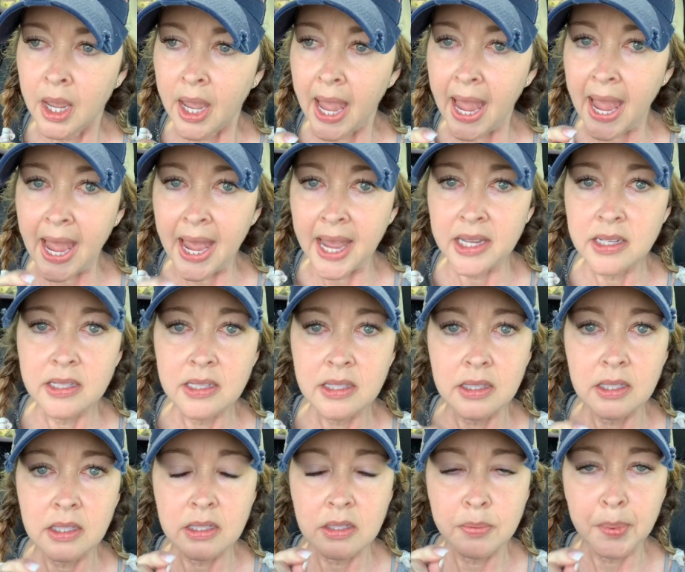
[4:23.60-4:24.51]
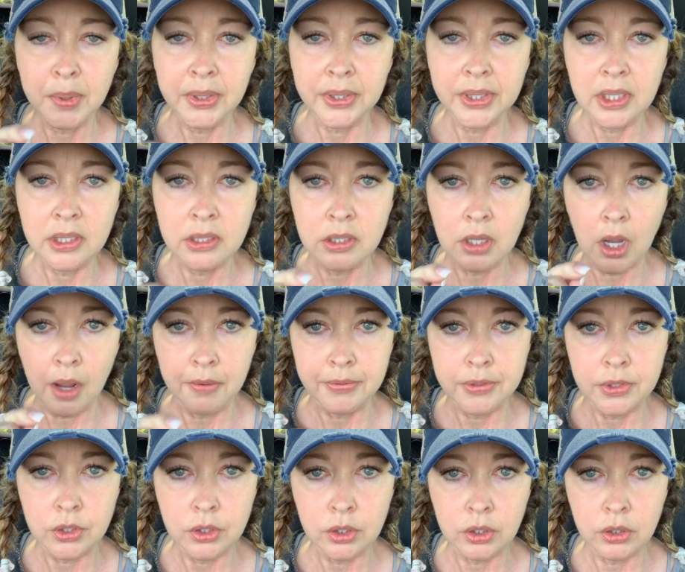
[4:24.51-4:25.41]
As this police
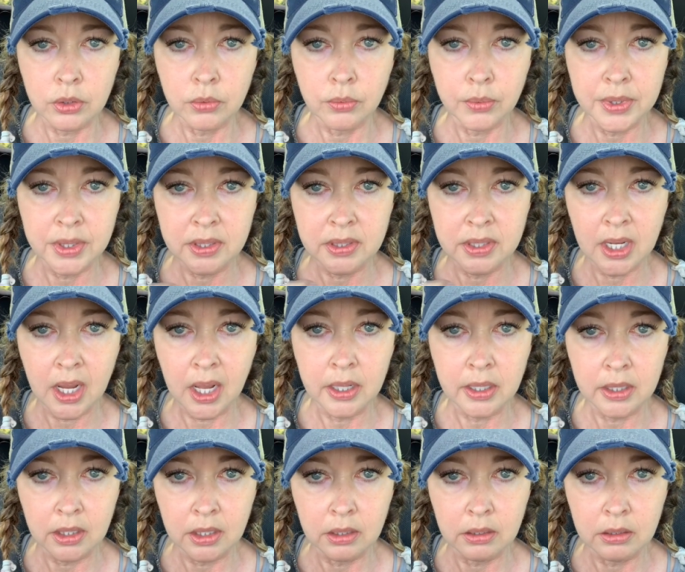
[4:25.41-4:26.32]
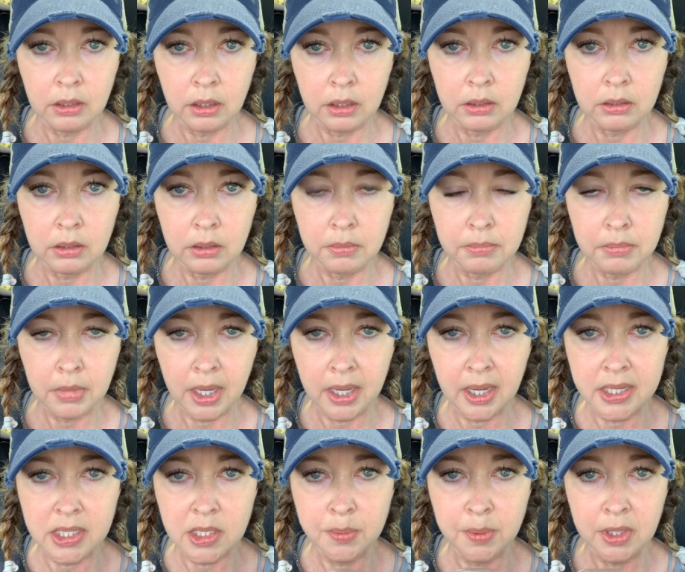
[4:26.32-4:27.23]
officer was telling my
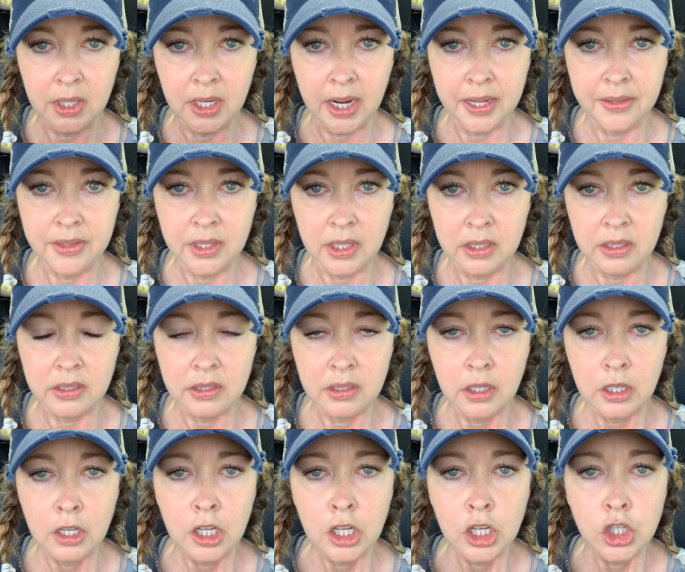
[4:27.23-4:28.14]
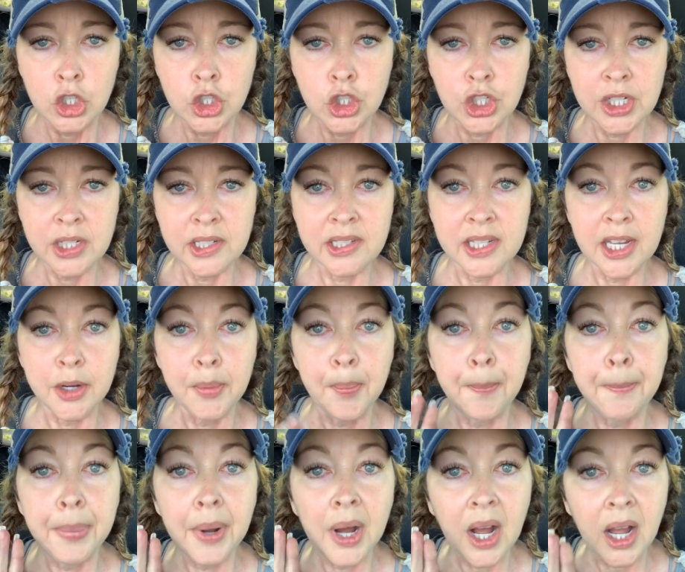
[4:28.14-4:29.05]
husband and I this, she
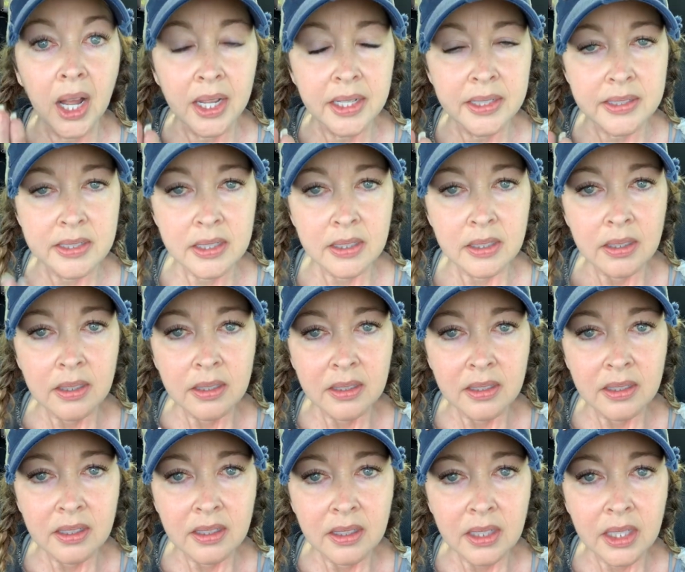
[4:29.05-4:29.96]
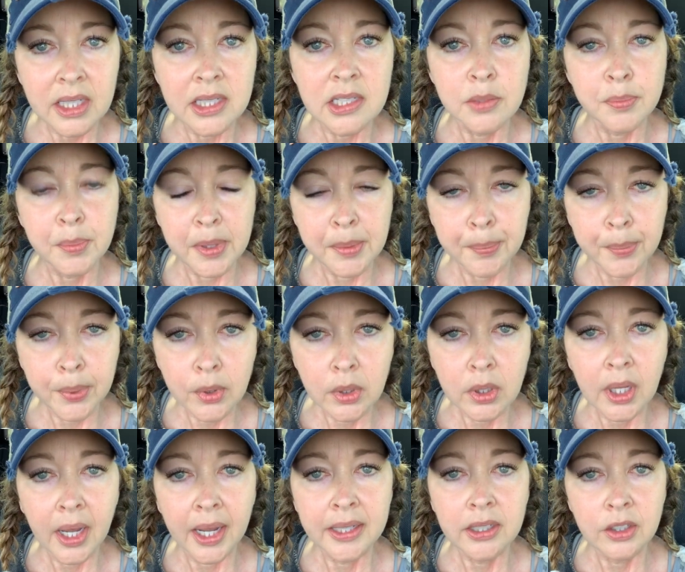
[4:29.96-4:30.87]
said, but it's people
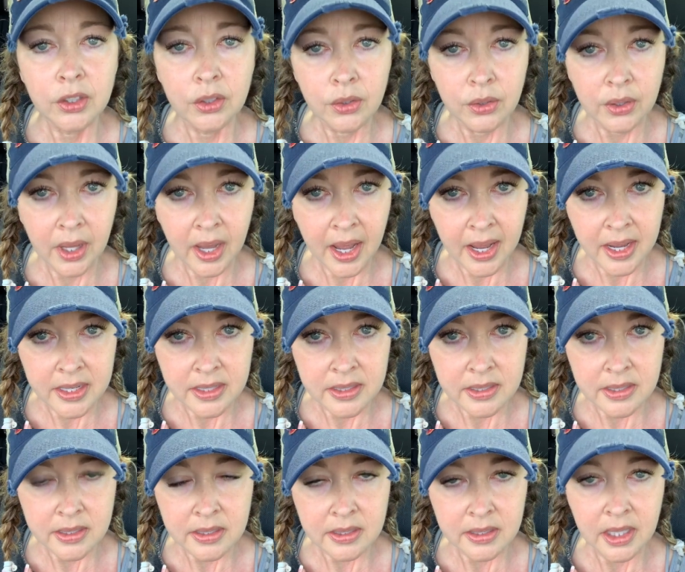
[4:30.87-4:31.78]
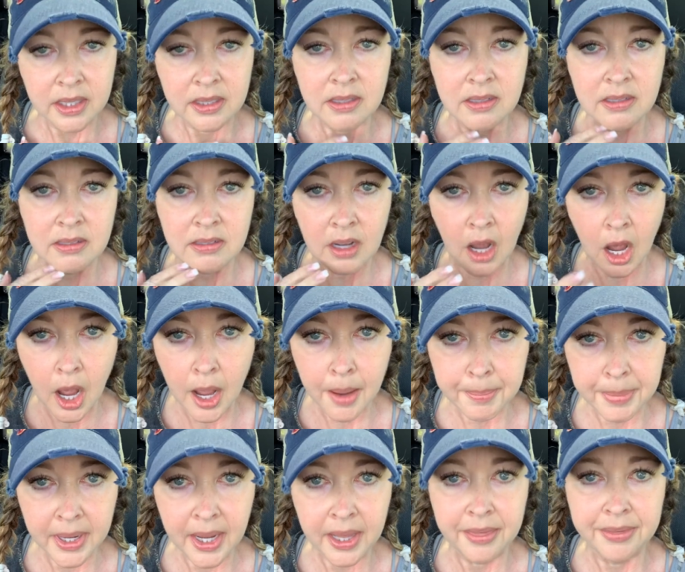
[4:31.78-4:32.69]
like you guys that stop
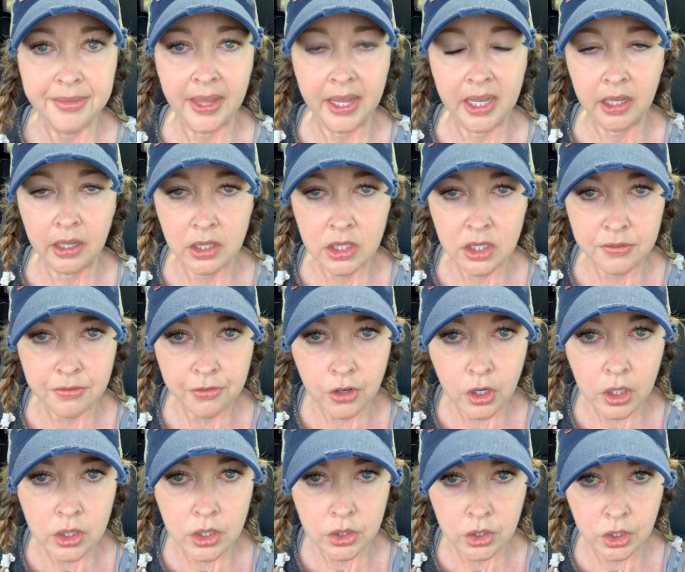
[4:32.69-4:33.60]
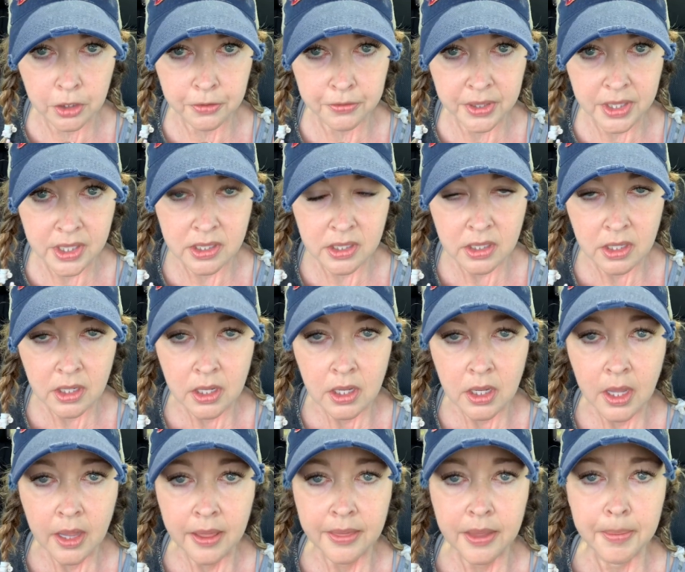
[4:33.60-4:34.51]
and thank us for our service
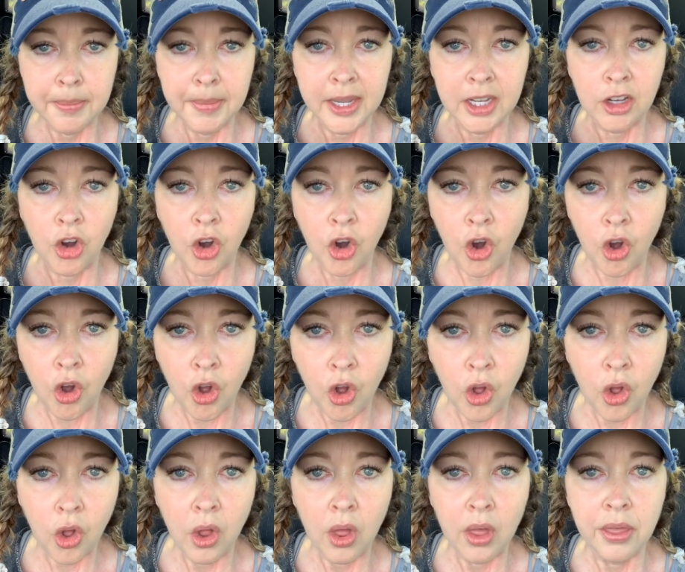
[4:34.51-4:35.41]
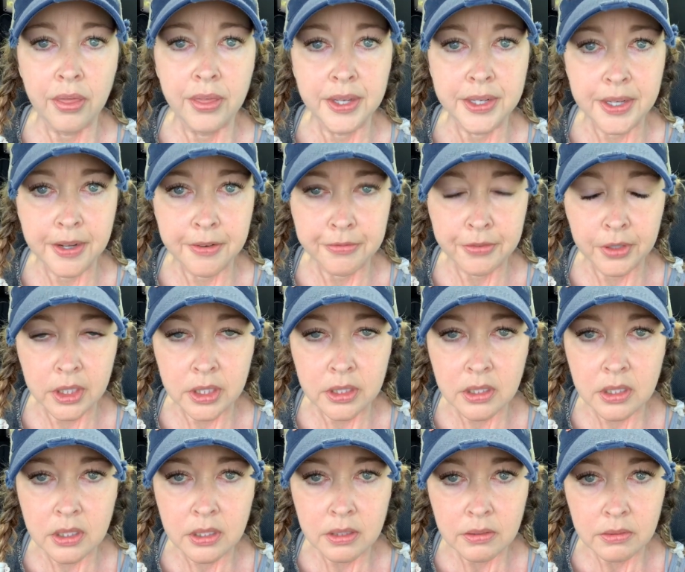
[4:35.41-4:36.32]
that make all the
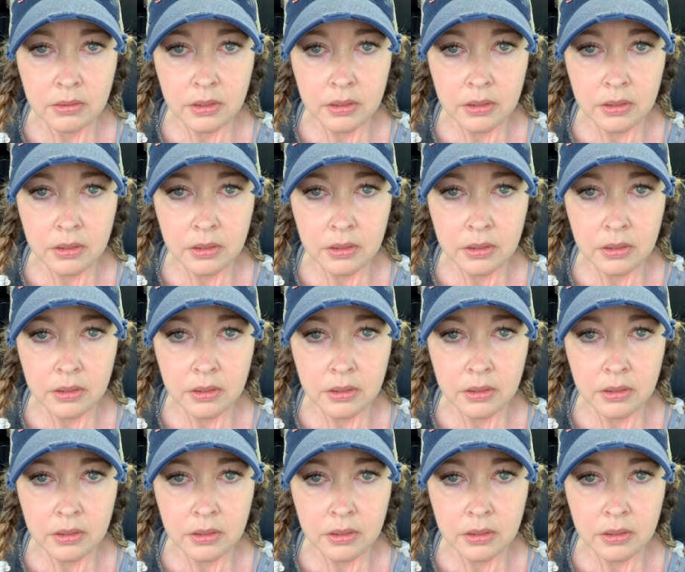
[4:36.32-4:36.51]
difference.